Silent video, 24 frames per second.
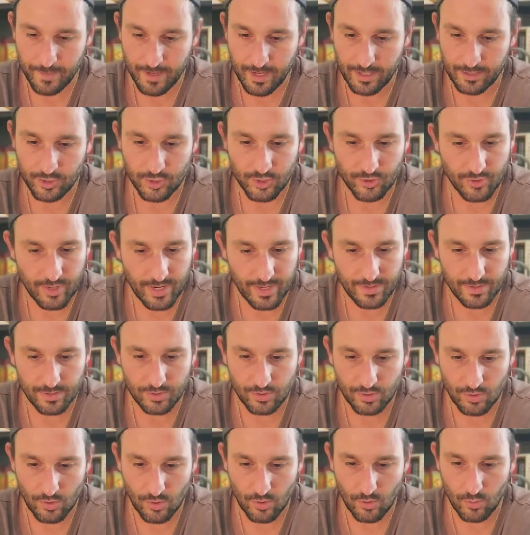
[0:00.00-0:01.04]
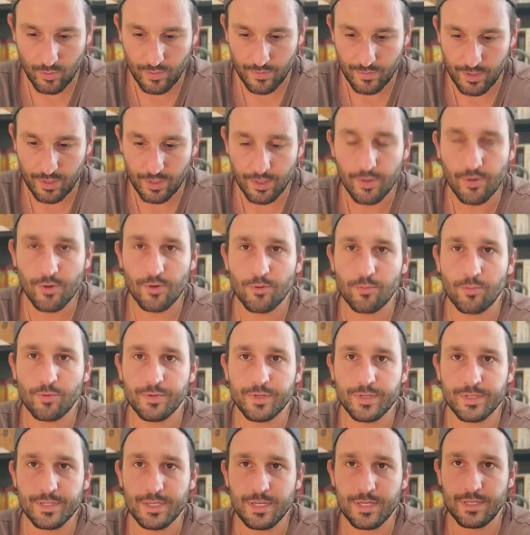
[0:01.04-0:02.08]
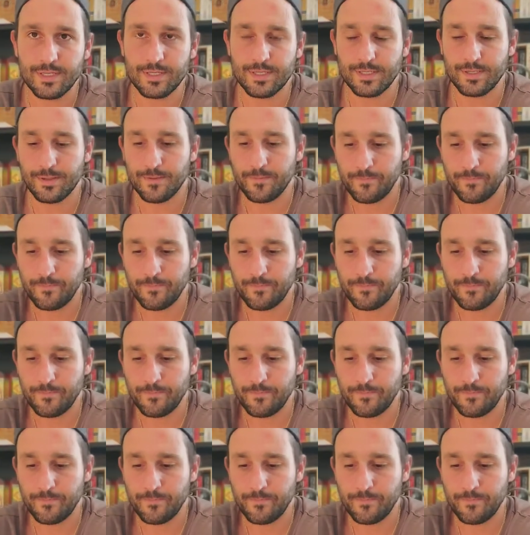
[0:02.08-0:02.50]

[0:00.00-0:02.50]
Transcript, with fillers: and strike the soul with incurable disease.